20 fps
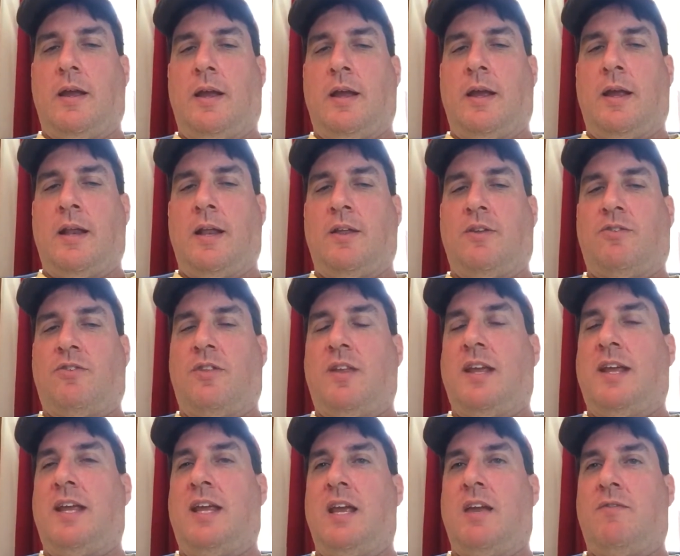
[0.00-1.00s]
It is the
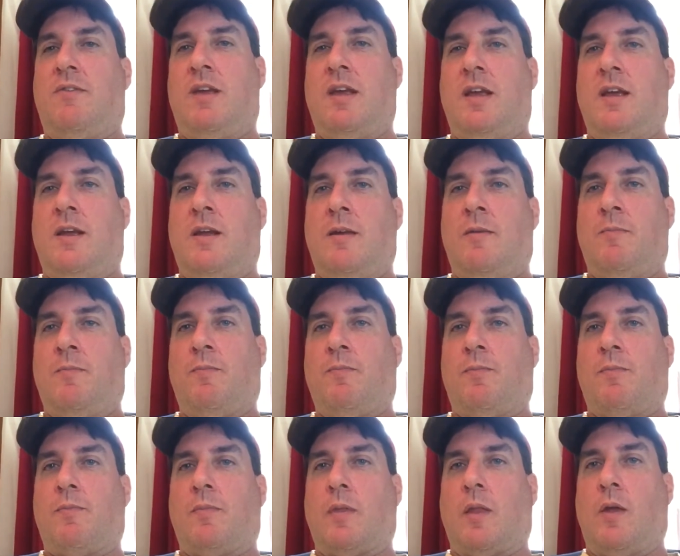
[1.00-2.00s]
giving
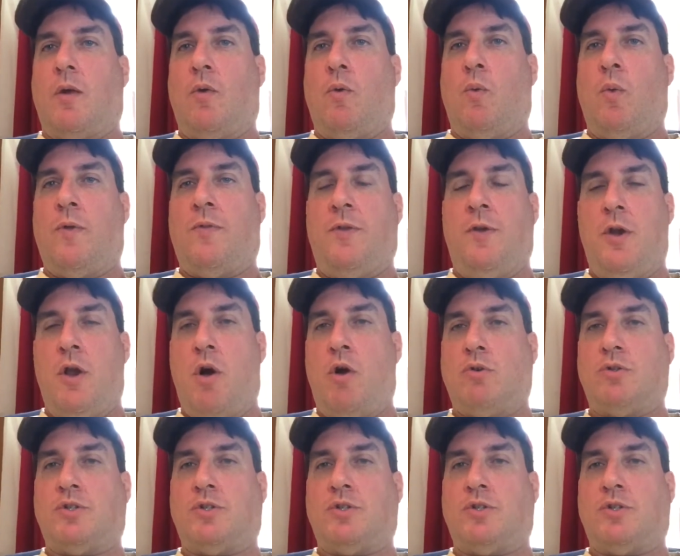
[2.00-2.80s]
with no